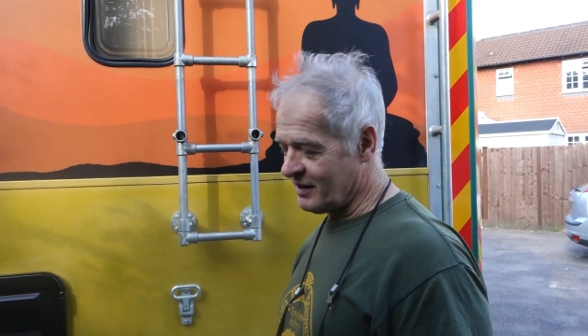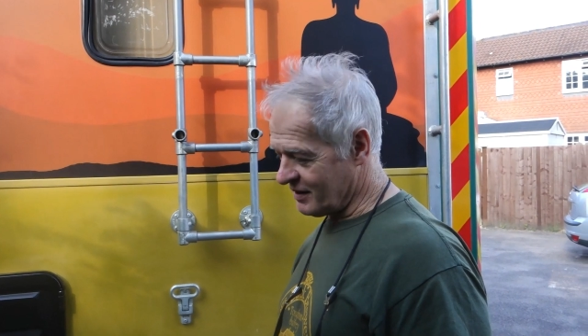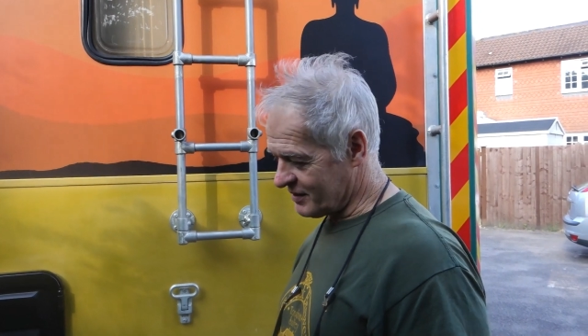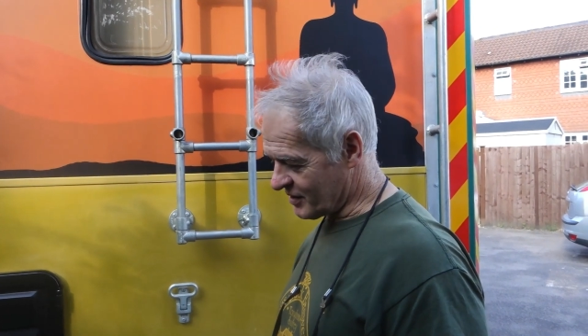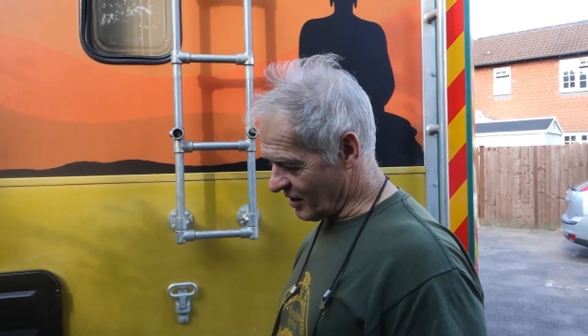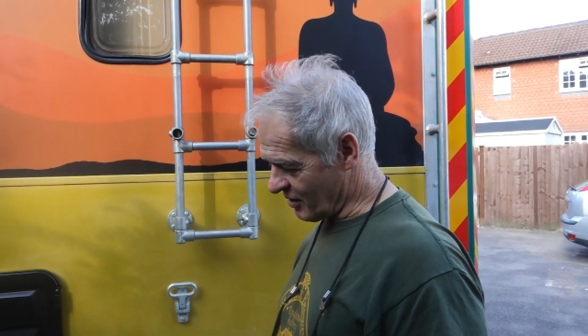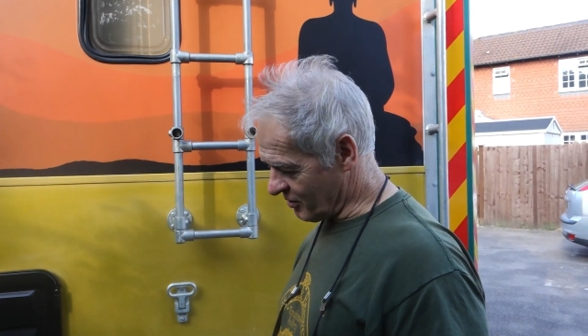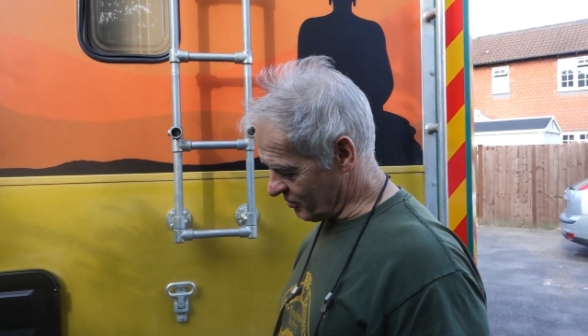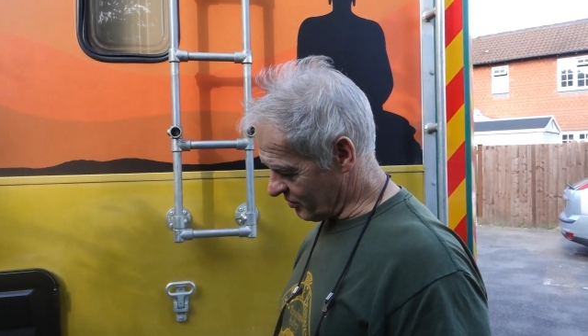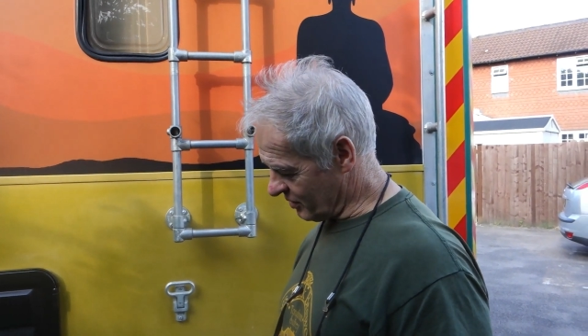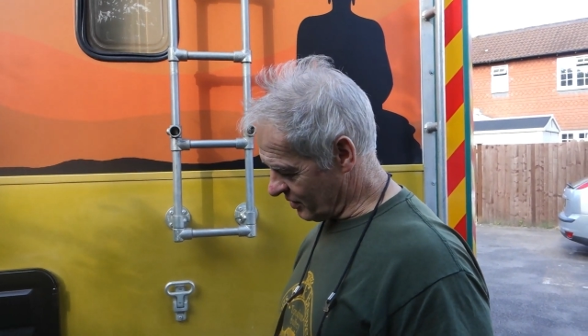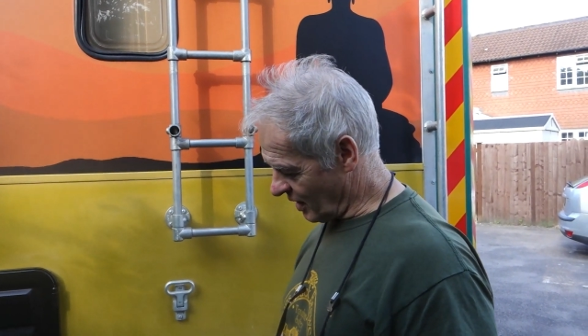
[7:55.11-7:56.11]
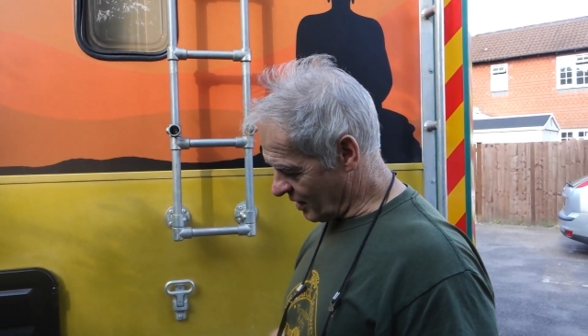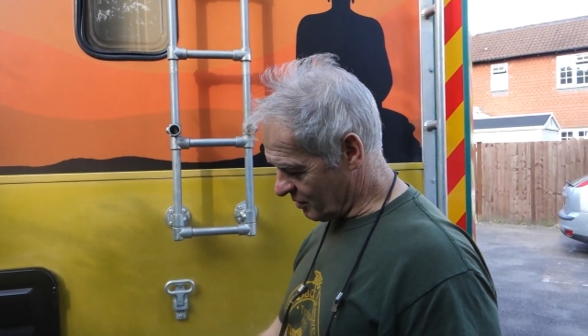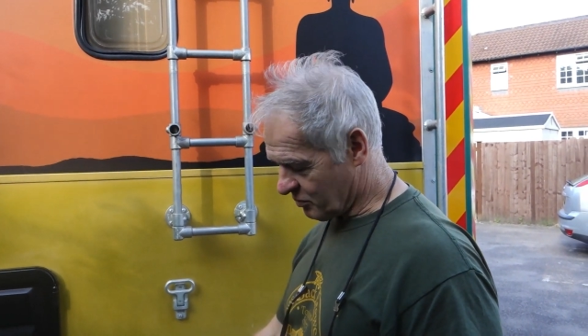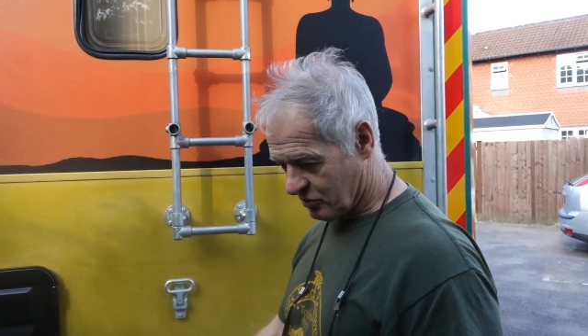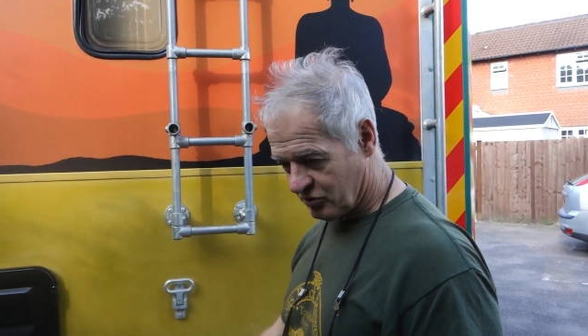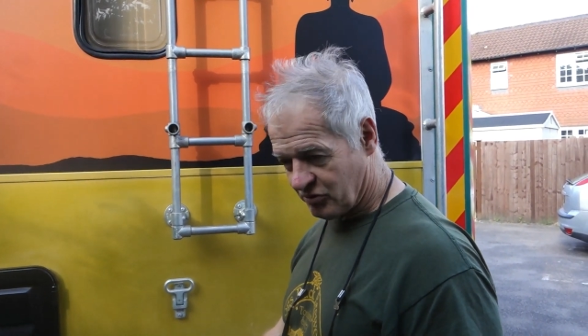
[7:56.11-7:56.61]
so they
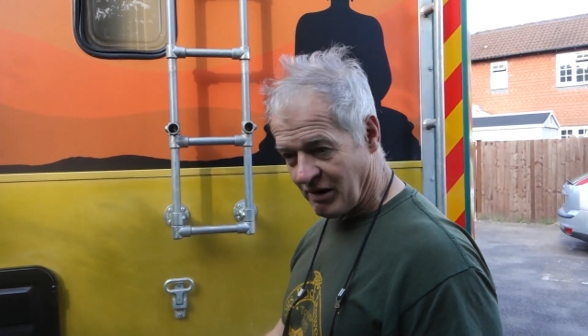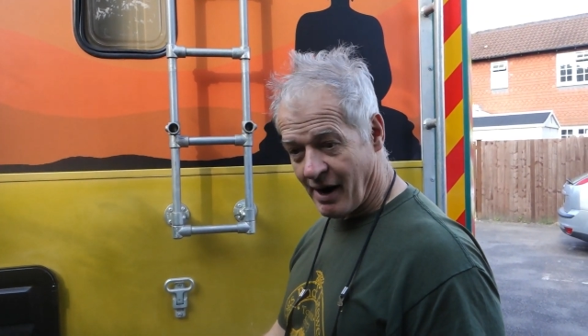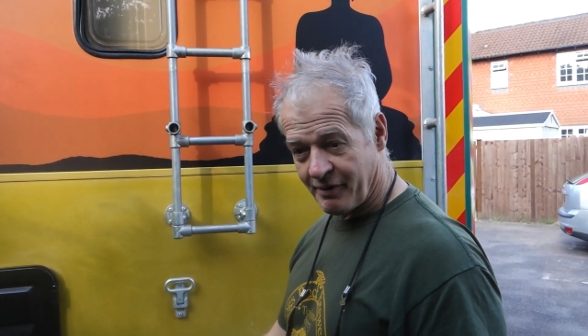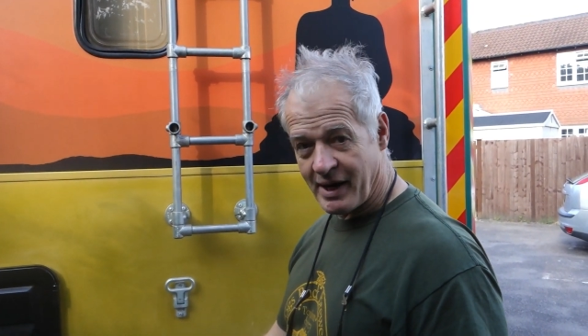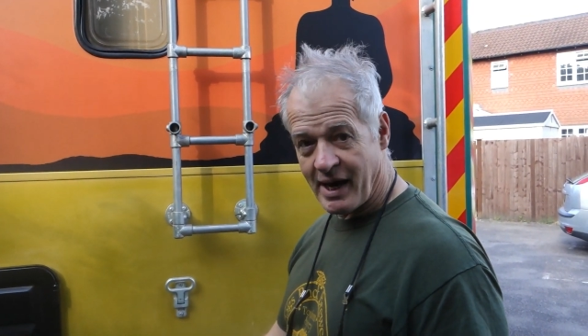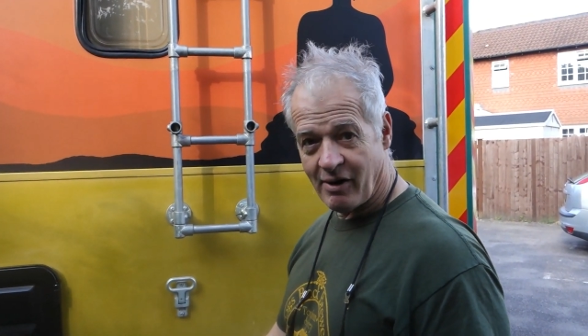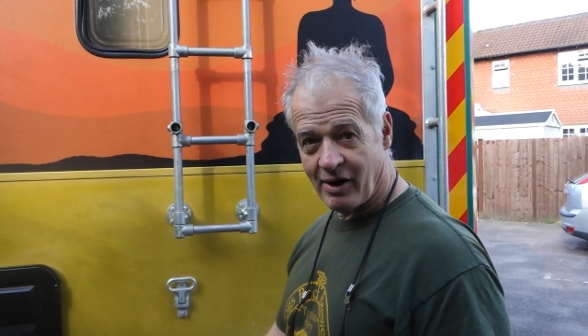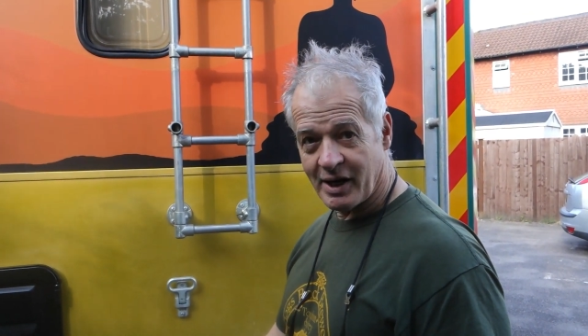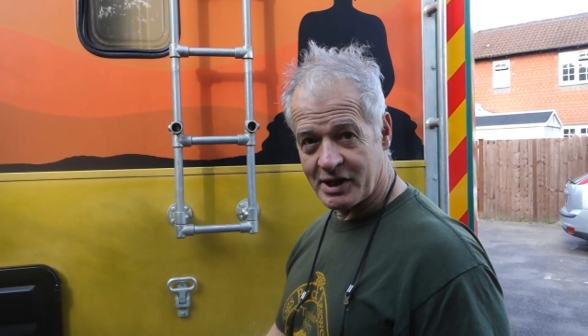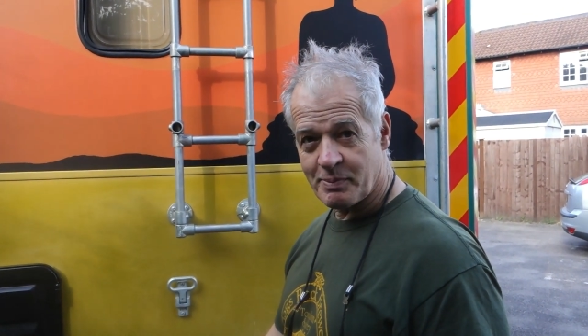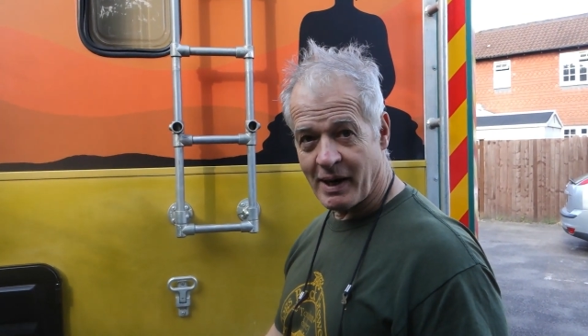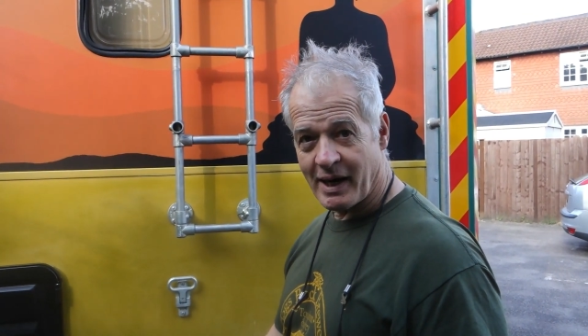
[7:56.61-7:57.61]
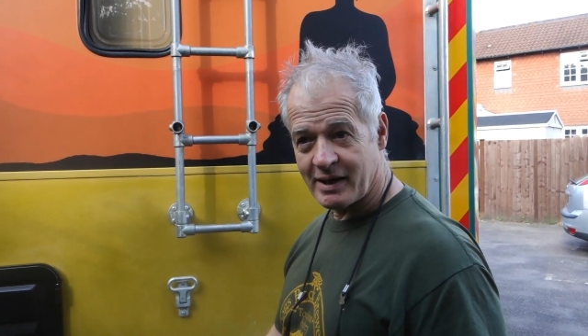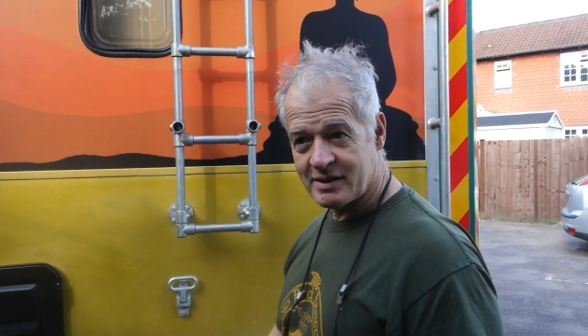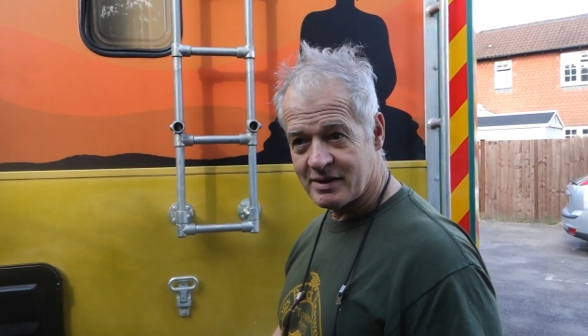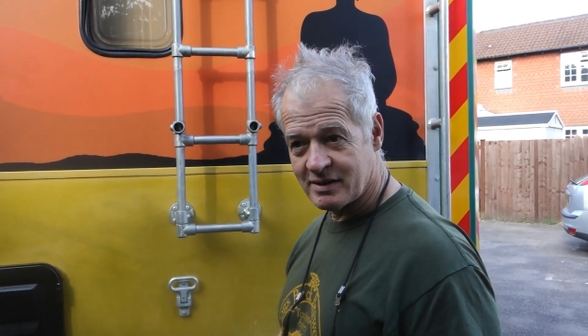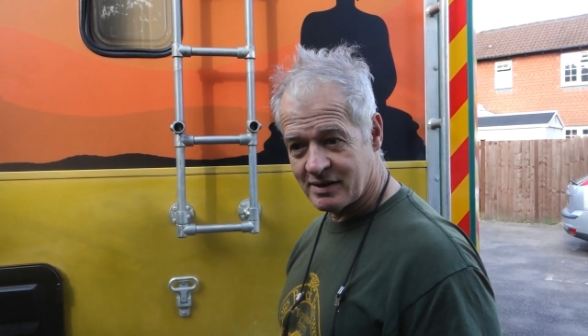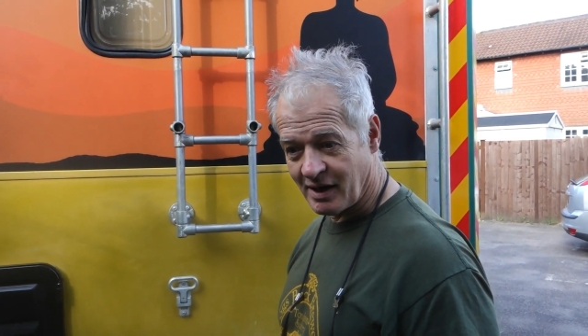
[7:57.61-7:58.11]
would ground out, I expect,
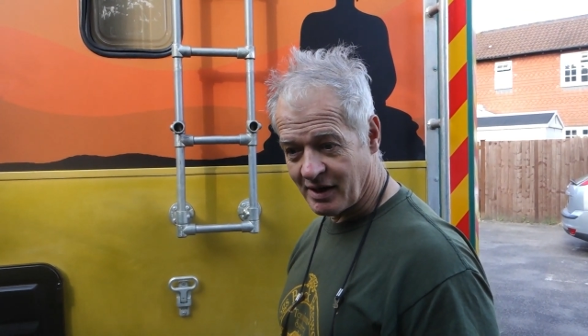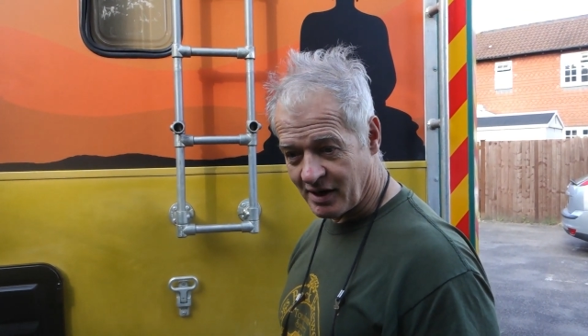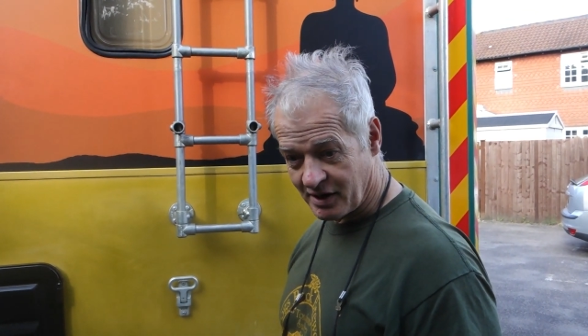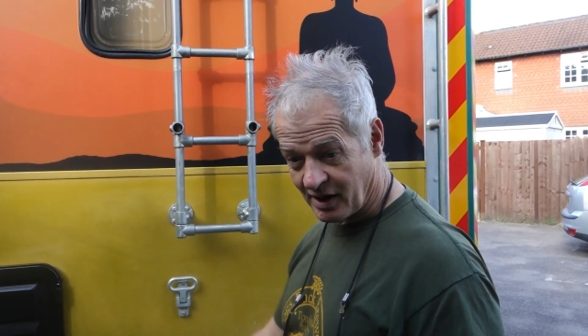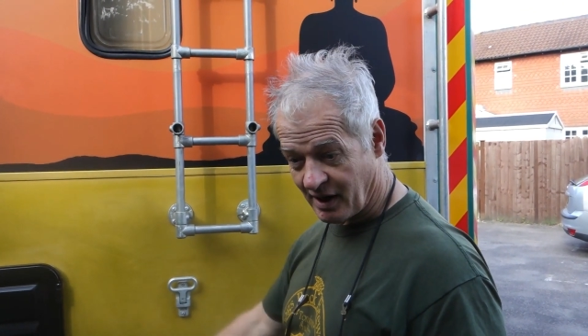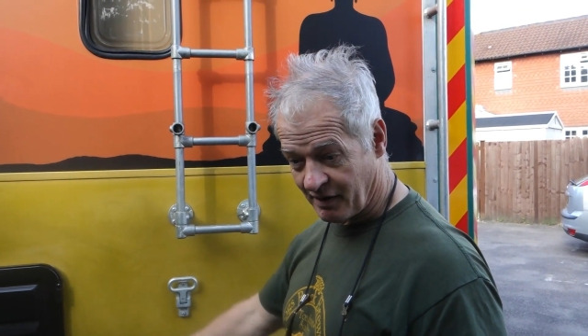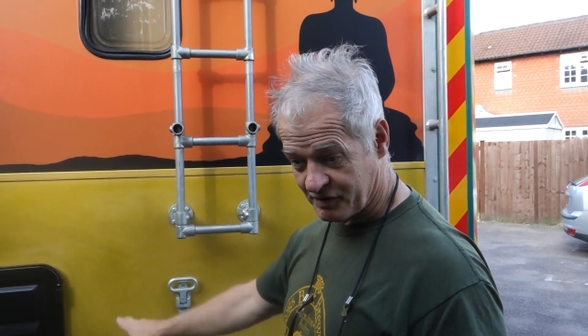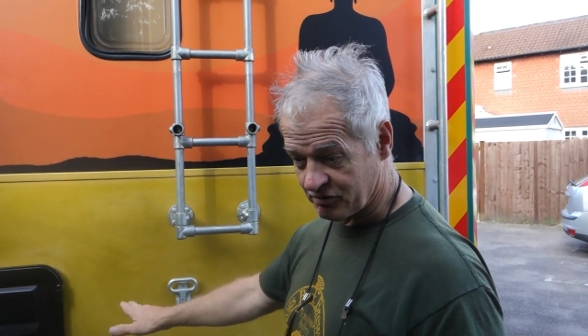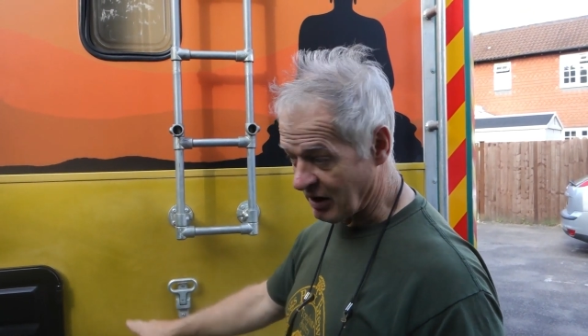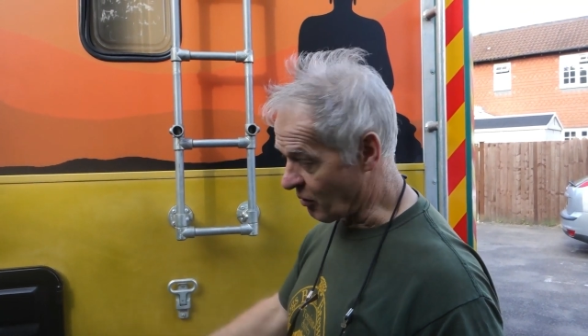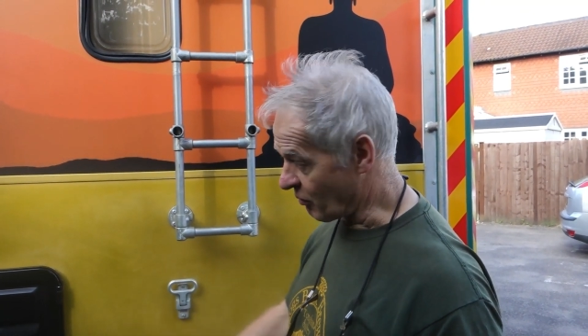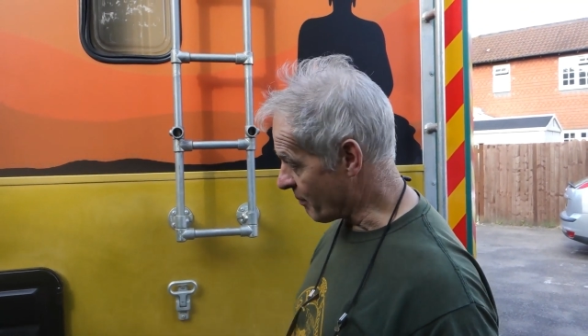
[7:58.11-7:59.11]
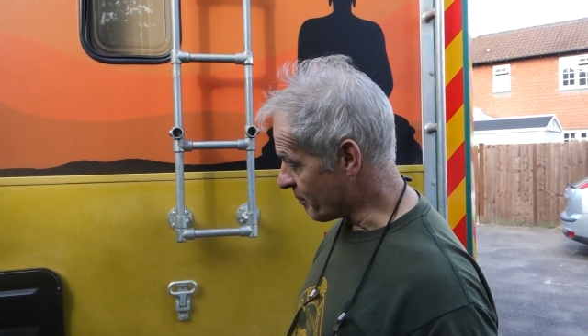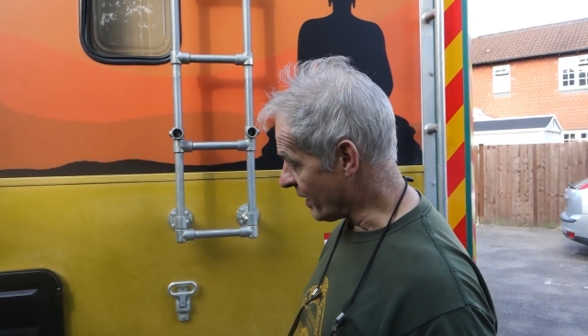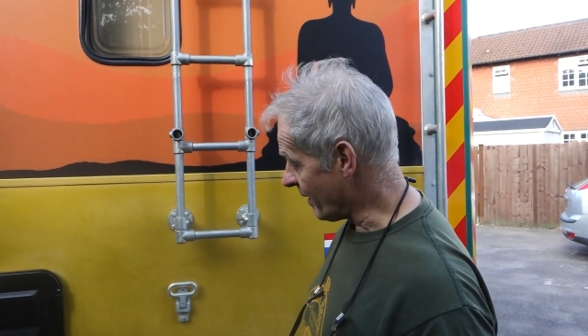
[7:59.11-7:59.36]
and have to roll up it.